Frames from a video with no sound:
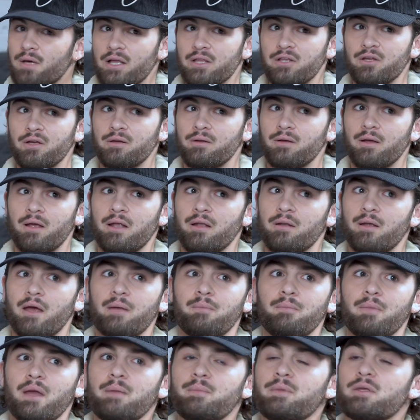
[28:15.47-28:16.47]
And
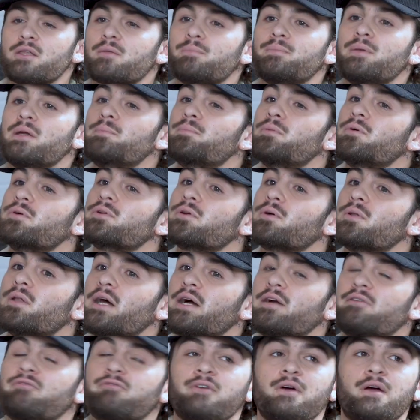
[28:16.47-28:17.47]
maybe the people in your
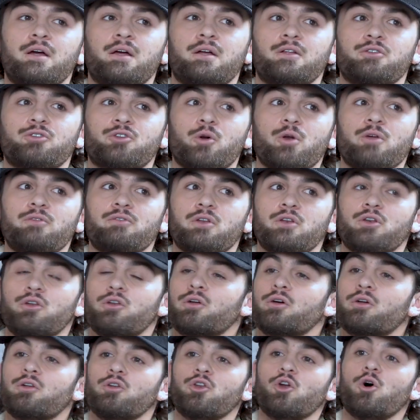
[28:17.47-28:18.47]
life don't
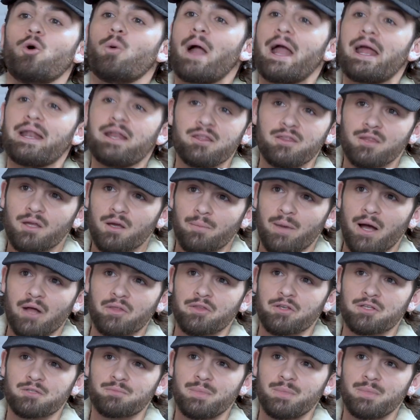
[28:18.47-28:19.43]
even know anything about this